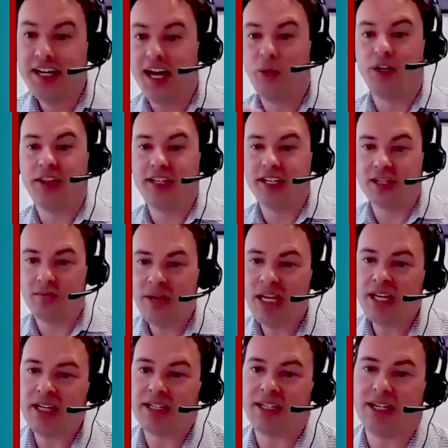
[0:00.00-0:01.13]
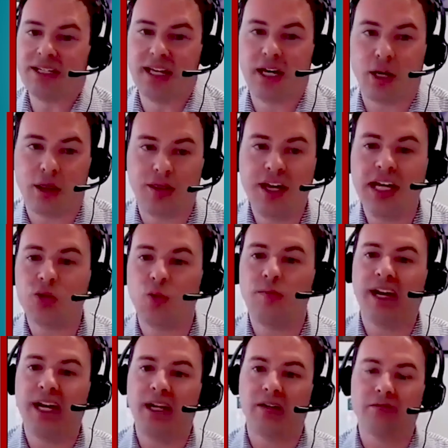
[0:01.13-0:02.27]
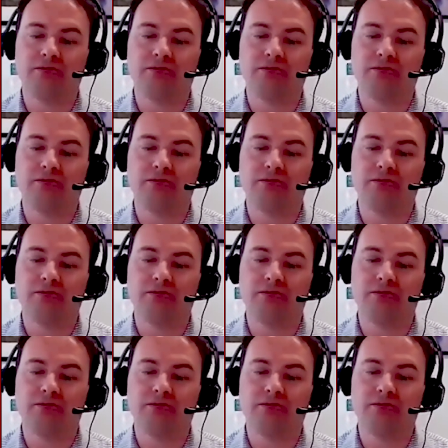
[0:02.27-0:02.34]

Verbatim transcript: And what this means is that things we might